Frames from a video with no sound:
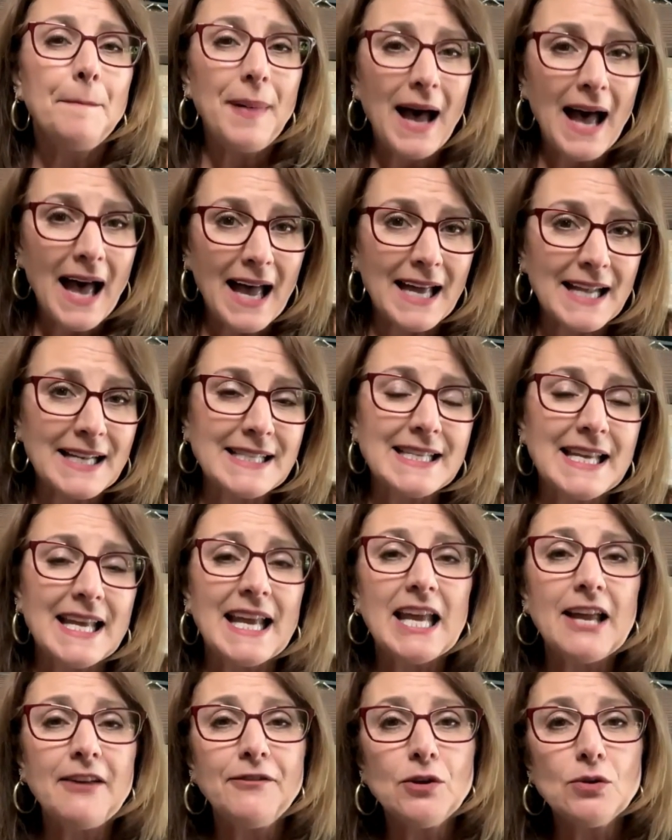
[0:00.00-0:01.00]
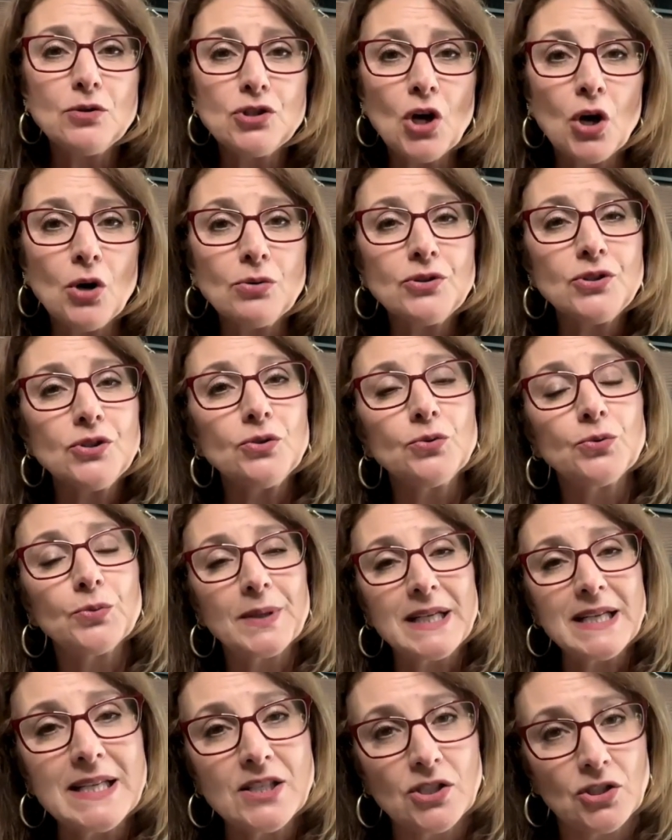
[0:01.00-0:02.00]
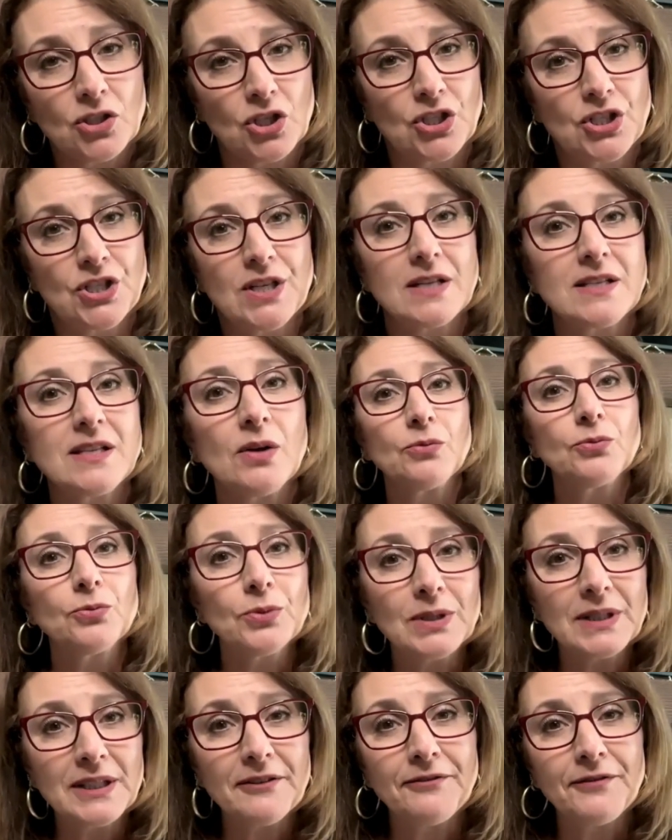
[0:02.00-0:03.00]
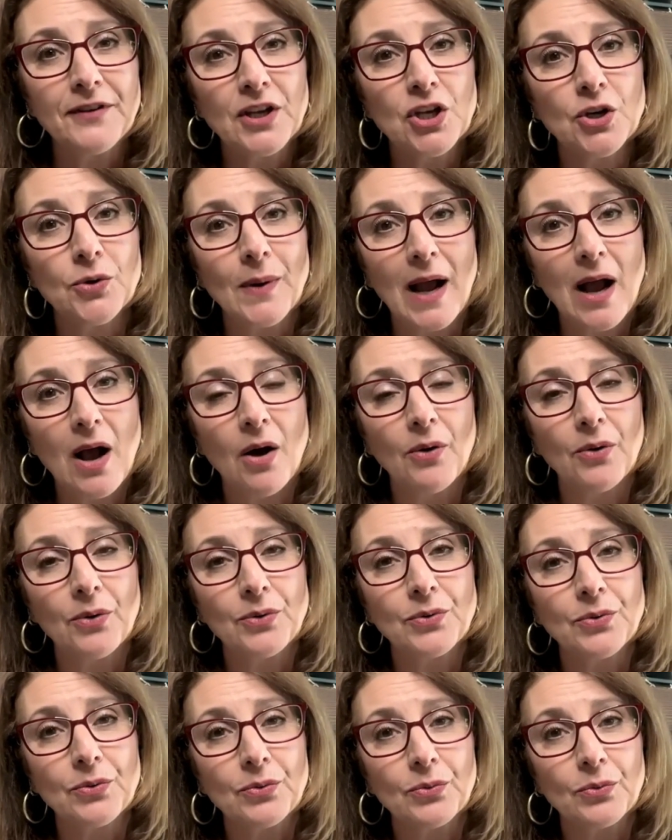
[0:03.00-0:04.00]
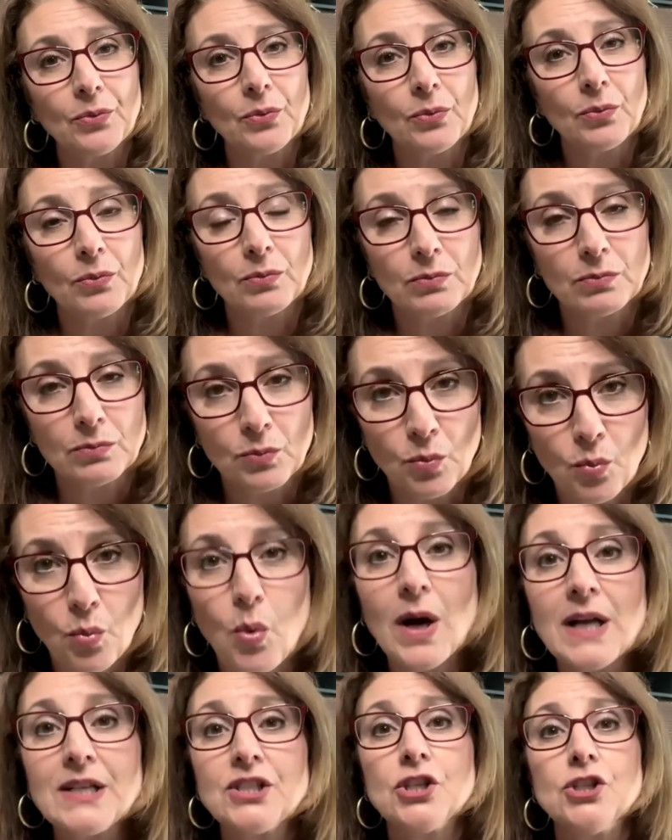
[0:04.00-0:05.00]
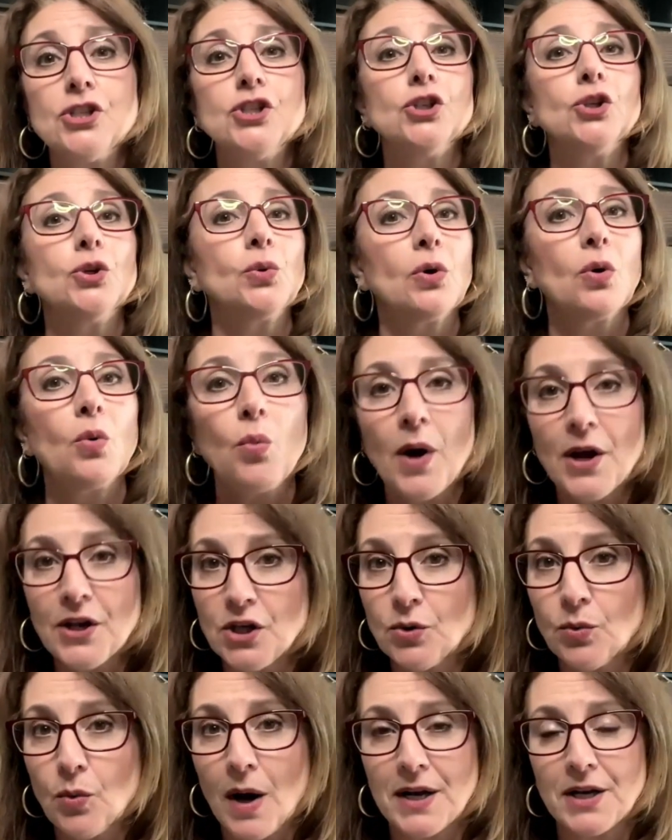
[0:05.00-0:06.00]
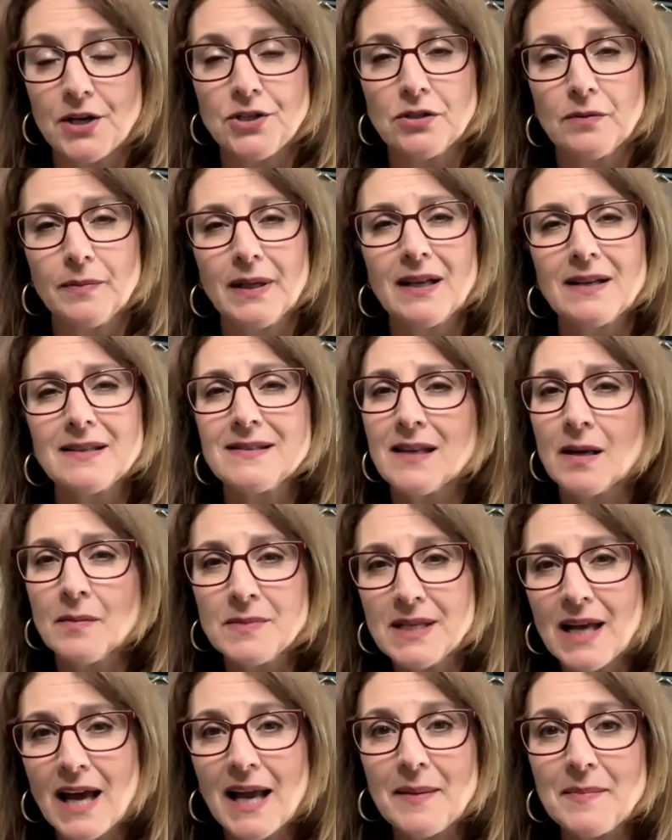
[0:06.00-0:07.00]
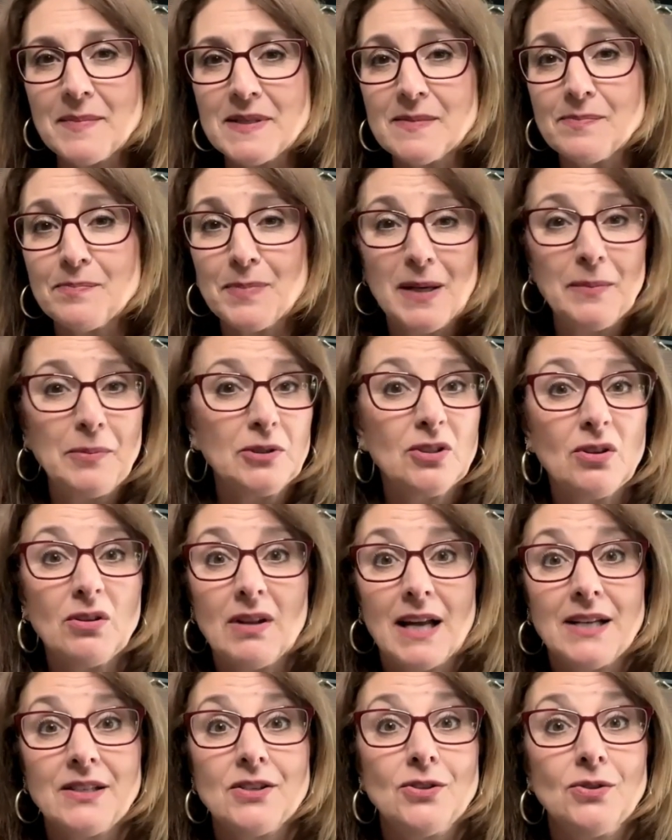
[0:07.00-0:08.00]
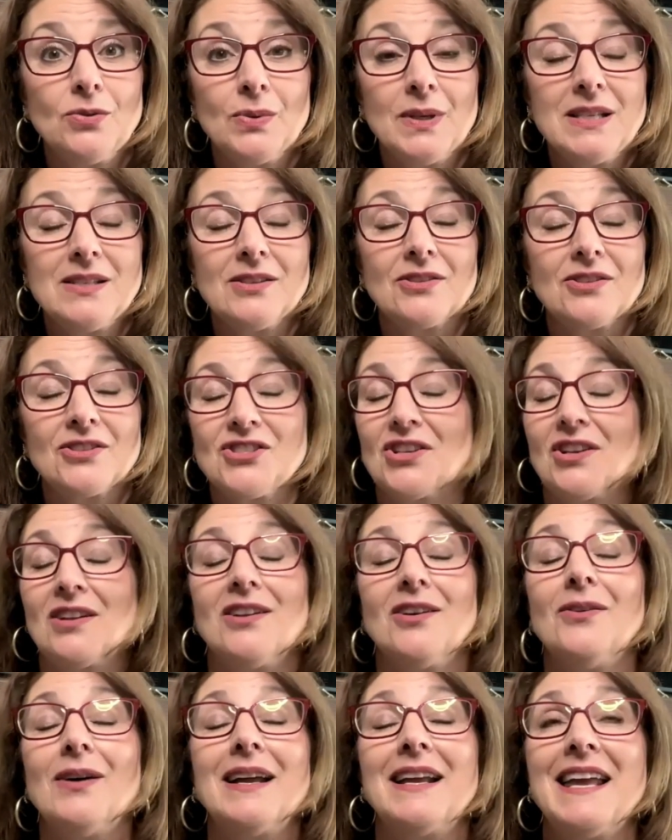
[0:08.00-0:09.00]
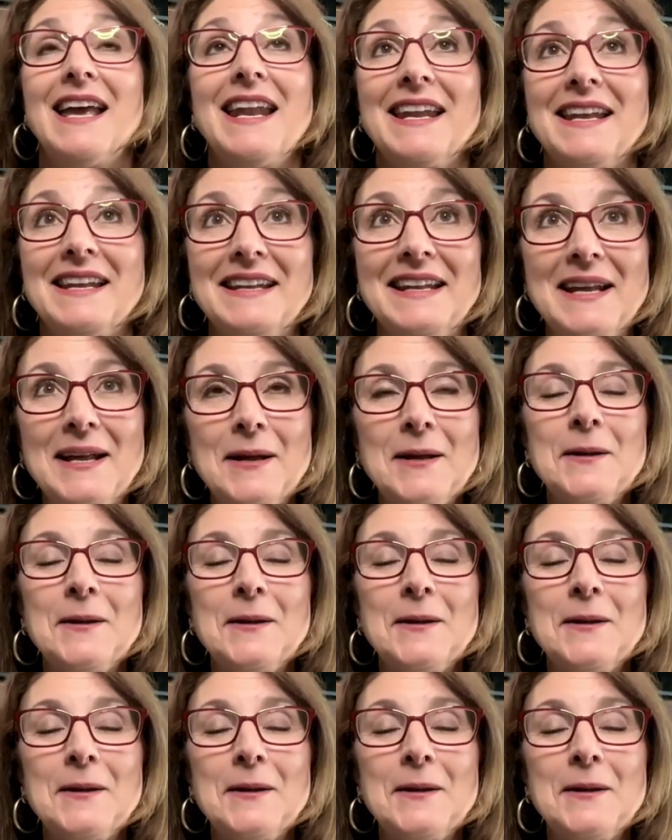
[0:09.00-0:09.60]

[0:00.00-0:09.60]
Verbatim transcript: but if you don't do research to really figure out what to do or what you want to do because sometimes people don't like to do research. You know, I get it.